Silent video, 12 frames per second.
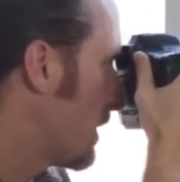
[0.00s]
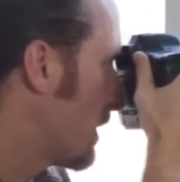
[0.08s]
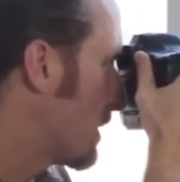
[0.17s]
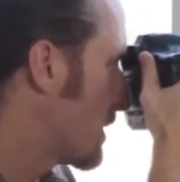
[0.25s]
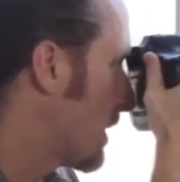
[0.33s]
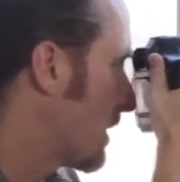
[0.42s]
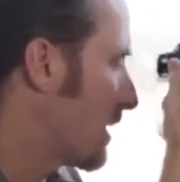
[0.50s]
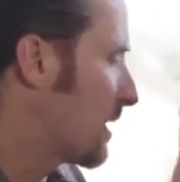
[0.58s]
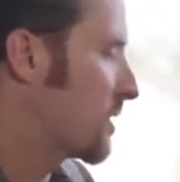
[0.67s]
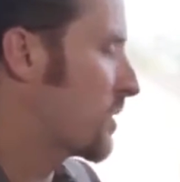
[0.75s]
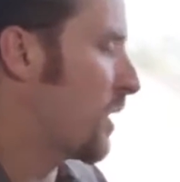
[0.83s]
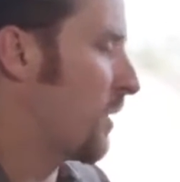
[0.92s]
and then I take
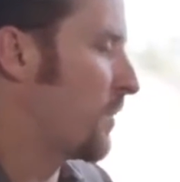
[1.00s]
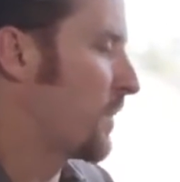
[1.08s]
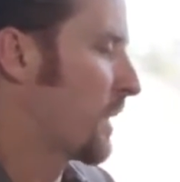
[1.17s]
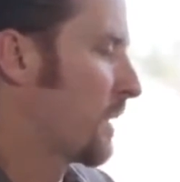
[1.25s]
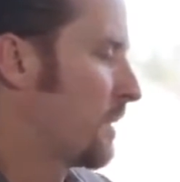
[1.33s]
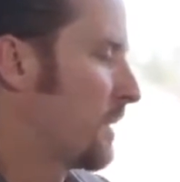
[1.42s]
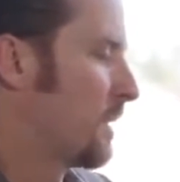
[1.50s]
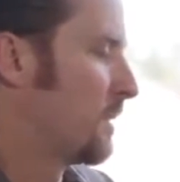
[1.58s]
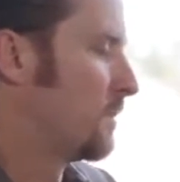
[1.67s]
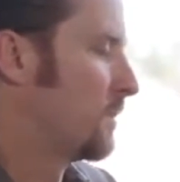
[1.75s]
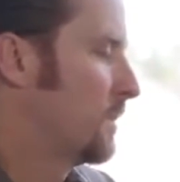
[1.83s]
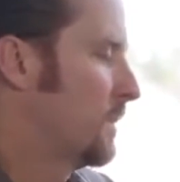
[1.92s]
another shot.
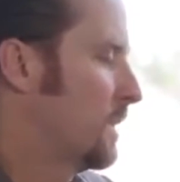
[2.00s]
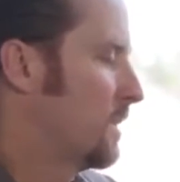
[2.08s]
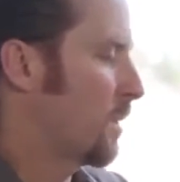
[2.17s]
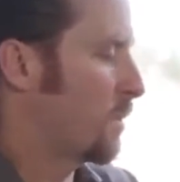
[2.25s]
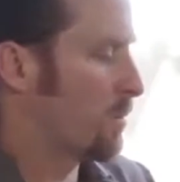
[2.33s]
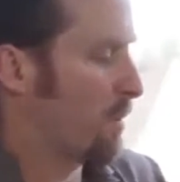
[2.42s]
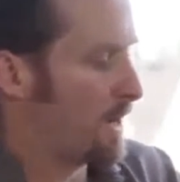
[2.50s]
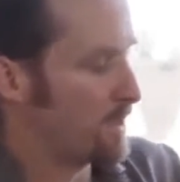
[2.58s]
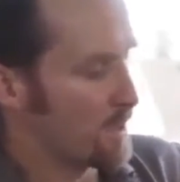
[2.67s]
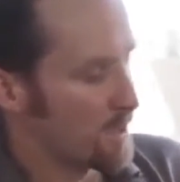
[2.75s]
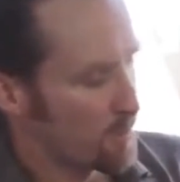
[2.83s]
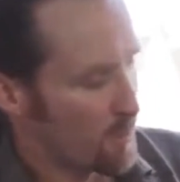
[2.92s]
So with
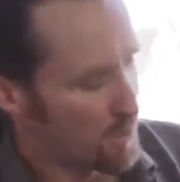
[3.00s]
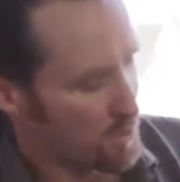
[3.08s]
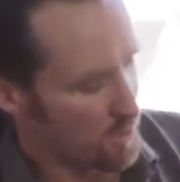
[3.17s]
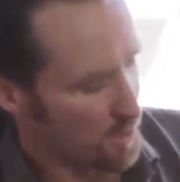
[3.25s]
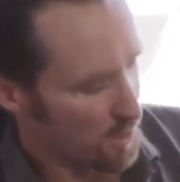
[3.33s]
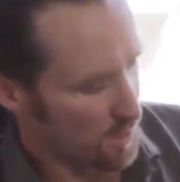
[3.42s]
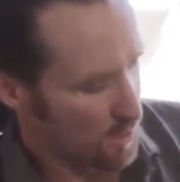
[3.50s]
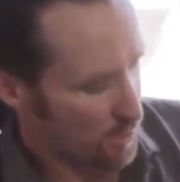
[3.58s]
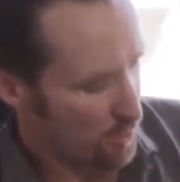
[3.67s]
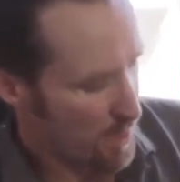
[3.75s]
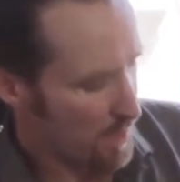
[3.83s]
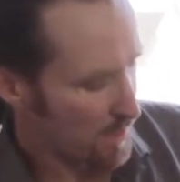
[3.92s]
manual exposure you can
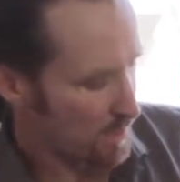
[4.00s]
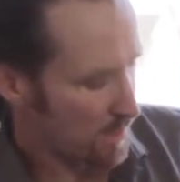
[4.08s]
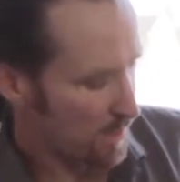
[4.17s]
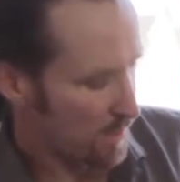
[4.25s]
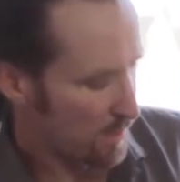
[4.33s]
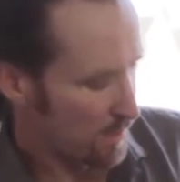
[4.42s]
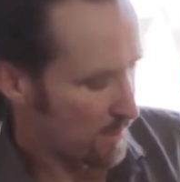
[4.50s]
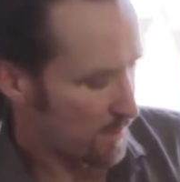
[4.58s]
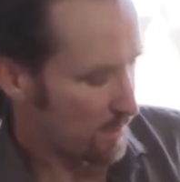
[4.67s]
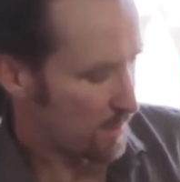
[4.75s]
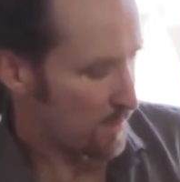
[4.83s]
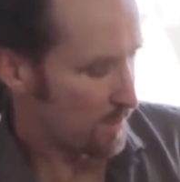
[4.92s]
correct
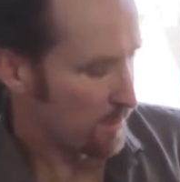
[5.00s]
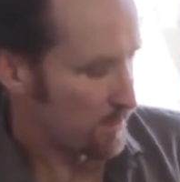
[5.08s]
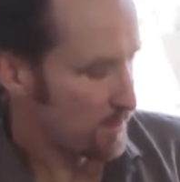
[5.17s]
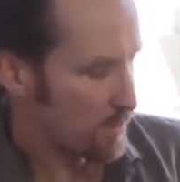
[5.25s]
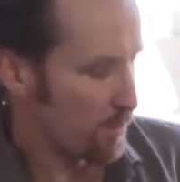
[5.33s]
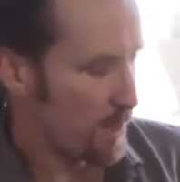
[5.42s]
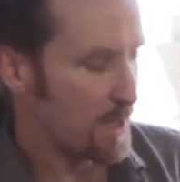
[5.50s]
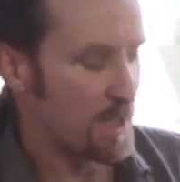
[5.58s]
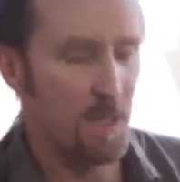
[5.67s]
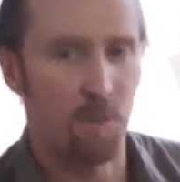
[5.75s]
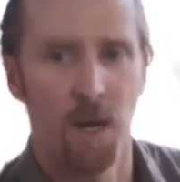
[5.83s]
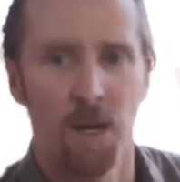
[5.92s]

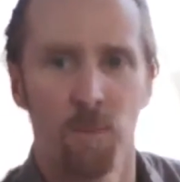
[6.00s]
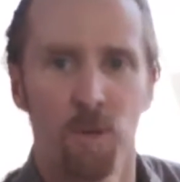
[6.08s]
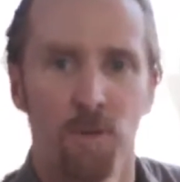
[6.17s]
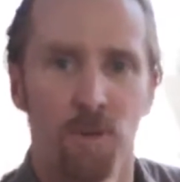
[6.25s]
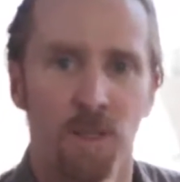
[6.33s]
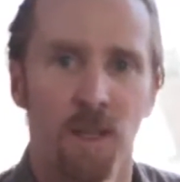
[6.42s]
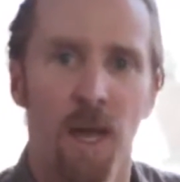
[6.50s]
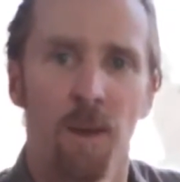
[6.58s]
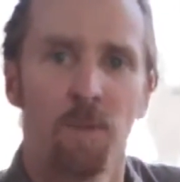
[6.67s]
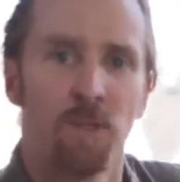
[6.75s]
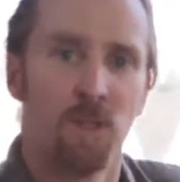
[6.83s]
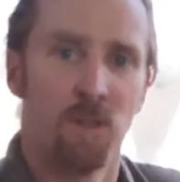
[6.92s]
directly by moving the
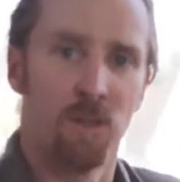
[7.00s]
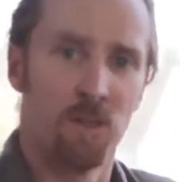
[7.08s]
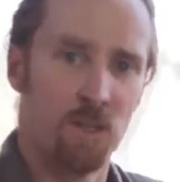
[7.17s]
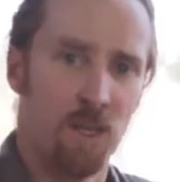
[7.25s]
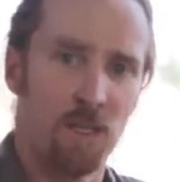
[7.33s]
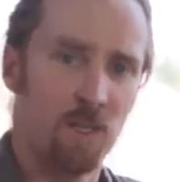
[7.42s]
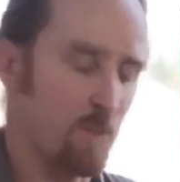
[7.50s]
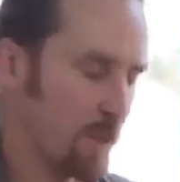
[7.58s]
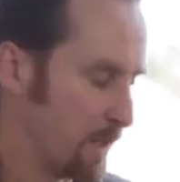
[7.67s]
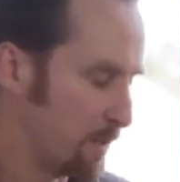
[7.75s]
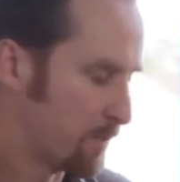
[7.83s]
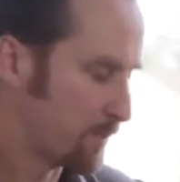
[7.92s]
aperture or the shutter
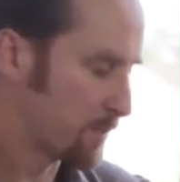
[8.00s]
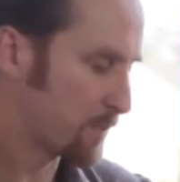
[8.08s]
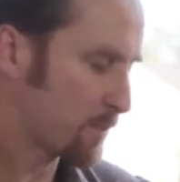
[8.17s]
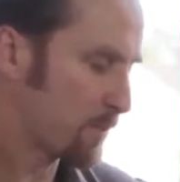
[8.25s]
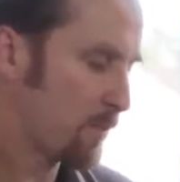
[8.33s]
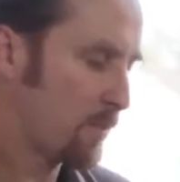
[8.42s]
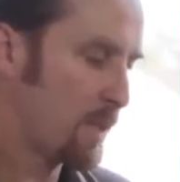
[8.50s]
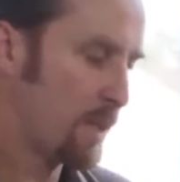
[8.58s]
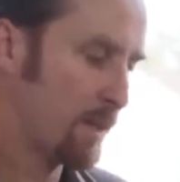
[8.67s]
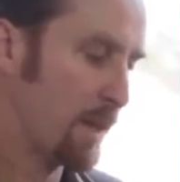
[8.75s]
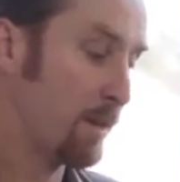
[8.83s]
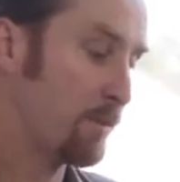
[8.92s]
speed.
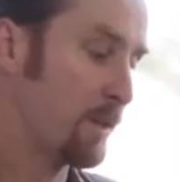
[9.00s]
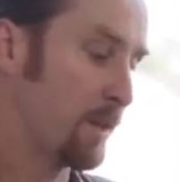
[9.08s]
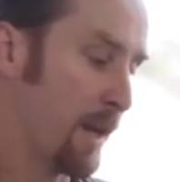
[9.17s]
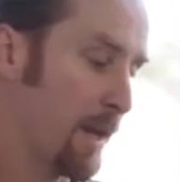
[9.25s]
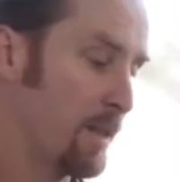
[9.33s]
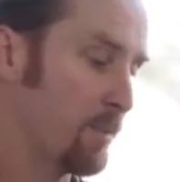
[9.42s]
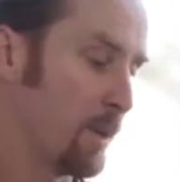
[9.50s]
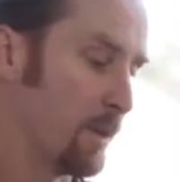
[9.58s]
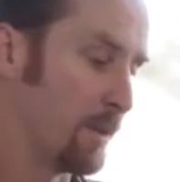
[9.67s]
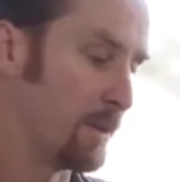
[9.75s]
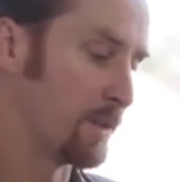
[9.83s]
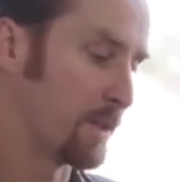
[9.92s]
Now if you're in the other
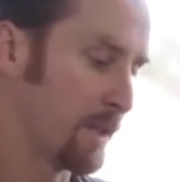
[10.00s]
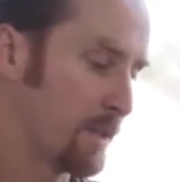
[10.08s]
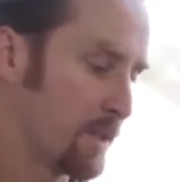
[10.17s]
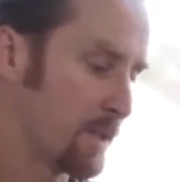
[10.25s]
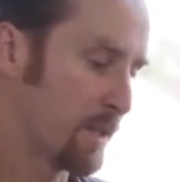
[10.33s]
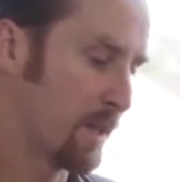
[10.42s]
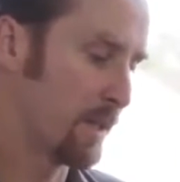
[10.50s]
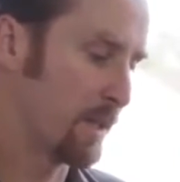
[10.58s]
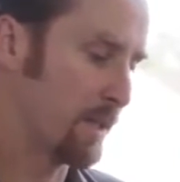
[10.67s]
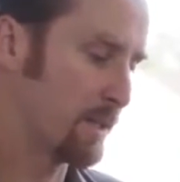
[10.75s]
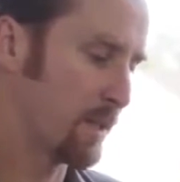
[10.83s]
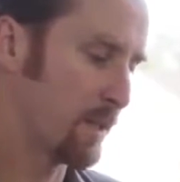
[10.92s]
modes, that's
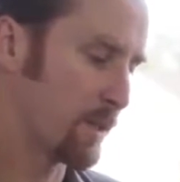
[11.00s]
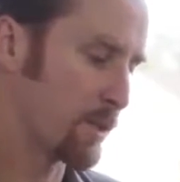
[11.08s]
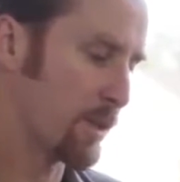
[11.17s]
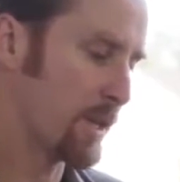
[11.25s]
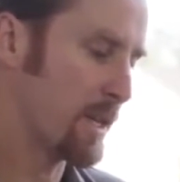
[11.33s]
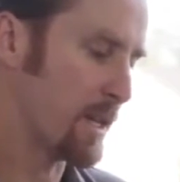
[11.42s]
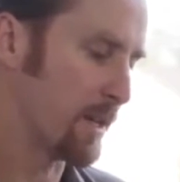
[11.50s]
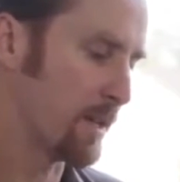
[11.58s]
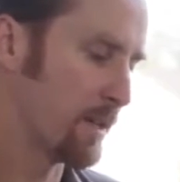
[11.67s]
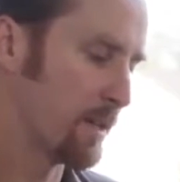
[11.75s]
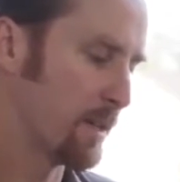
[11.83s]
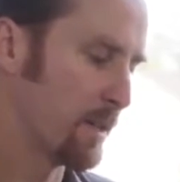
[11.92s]
a little trickier.
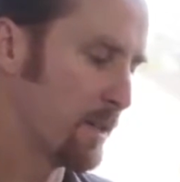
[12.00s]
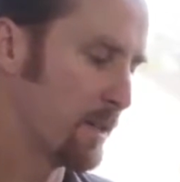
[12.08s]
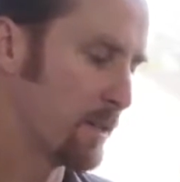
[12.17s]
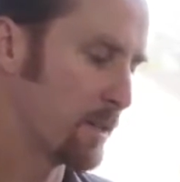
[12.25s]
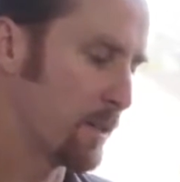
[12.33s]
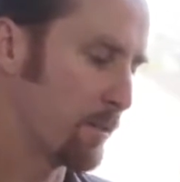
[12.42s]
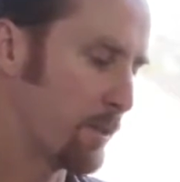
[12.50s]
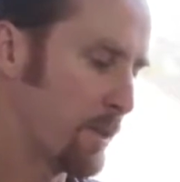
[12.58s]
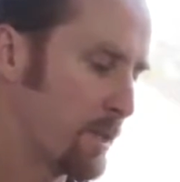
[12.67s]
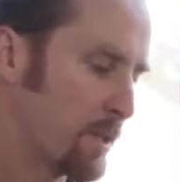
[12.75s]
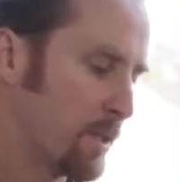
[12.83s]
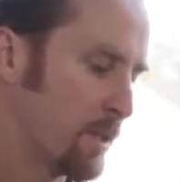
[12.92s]
So for
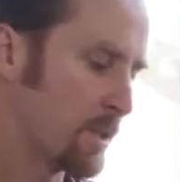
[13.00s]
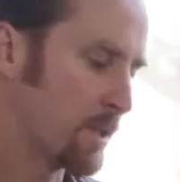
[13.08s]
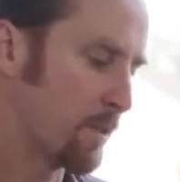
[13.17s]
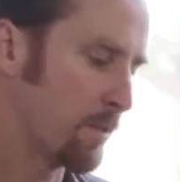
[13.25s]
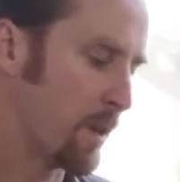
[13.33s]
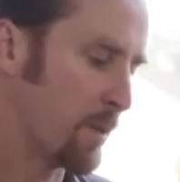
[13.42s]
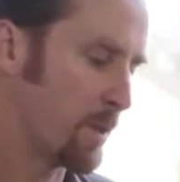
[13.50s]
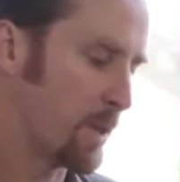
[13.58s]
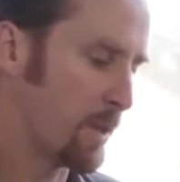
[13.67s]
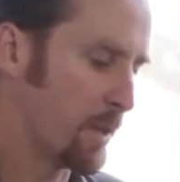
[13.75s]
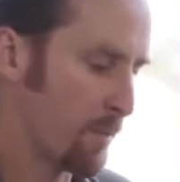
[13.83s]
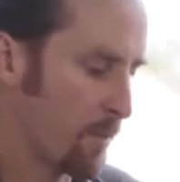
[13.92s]
instance, if I'm
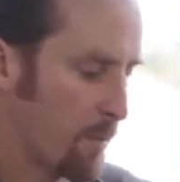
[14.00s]
in